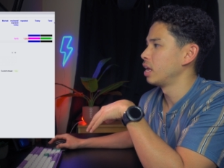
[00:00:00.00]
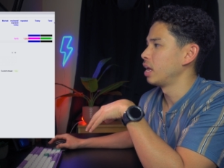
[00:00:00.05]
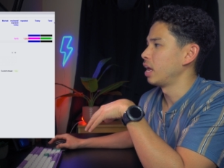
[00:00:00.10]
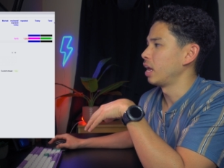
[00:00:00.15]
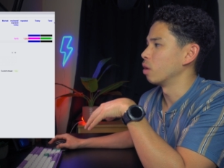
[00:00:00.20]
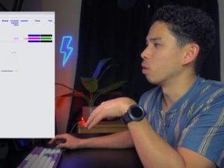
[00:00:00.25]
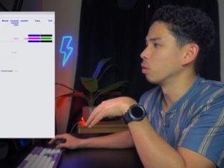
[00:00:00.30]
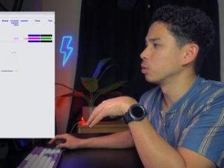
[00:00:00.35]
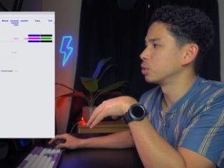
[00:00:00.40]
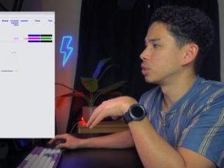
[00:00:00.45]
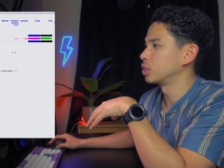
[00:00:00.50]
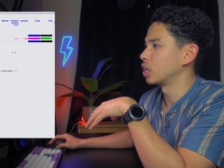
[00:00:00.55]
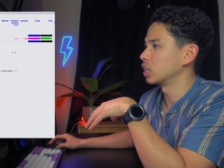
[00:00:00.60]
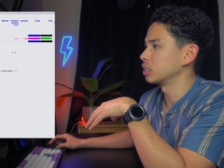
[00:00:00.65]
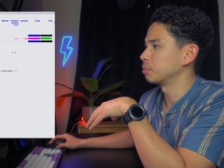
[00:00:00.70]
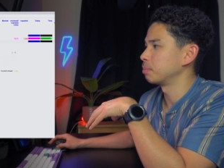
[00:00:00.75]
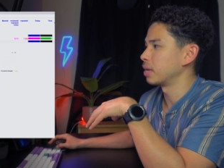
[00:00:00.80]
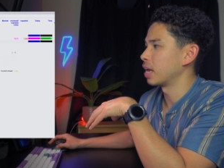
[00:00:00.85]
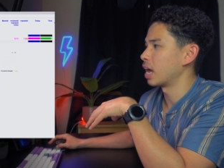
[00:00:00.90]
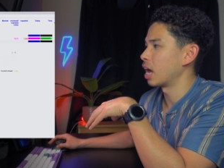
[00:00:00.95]
It also
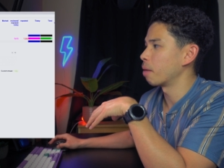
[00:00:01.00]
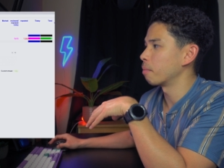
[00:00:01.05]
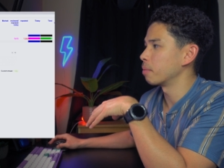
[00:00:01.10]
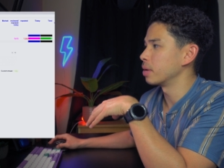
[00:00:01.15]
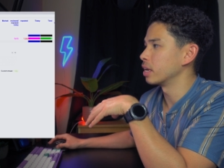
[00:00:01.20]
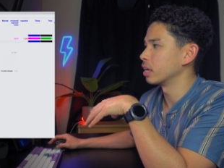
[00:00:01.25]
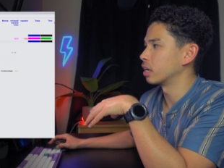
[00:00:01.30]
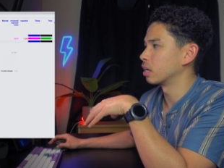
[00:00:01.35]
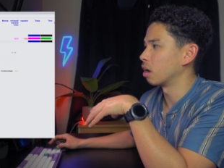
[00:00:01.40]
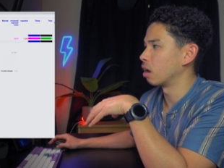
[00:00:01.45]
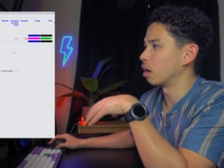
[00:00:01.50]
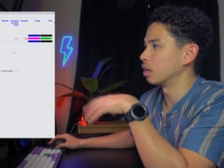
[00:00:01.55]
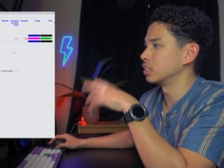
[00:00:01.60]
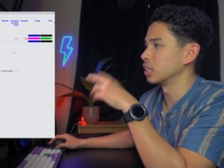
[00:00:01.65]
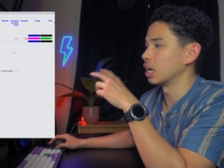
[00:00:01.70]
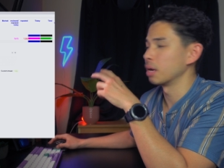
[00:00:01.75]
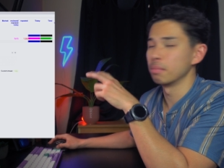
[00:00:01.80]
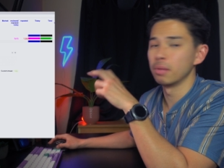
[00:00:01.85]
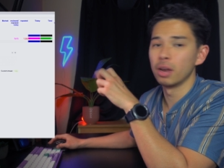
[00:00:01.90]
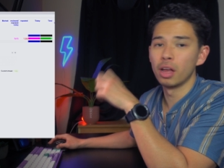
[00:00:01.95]
tells me how many cards
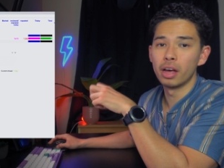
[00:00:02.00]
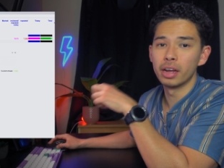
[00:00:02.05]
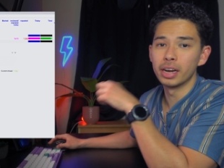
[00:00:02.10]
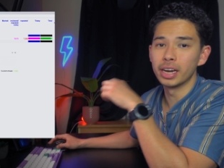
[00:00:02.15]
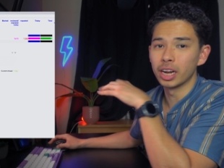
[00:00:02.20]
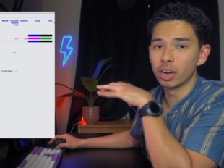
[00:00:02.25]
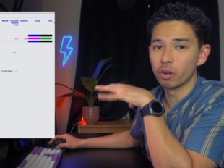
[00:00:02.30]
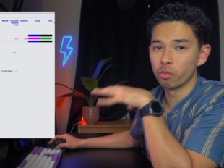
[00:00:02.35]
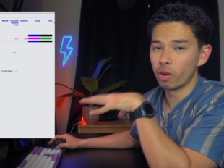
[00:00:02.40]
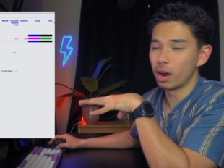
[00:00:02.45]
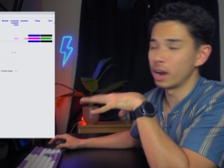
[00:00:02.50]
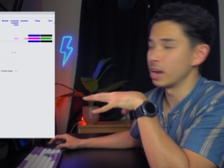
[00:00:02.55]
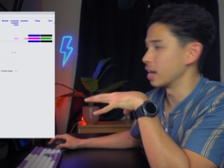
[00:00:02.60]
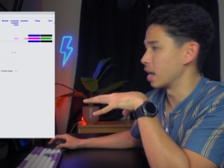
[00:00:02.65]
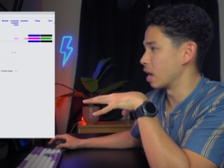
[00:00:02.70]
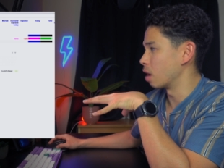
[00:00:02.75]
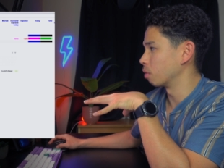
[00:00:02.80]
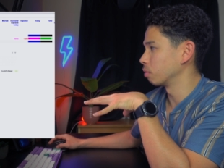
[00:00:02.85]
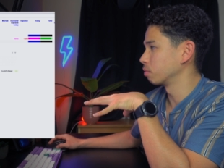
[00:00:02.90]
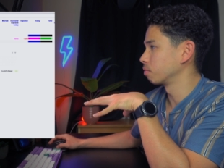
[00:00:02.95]
I'm learning right
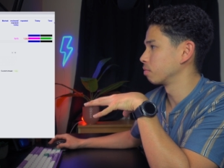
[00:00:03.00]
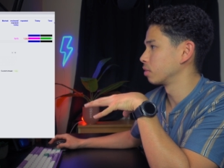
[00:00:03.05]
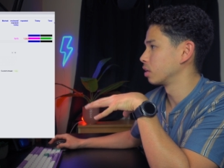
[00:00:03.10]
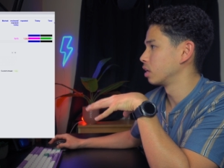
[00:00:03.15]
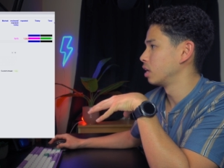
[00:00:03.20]
now.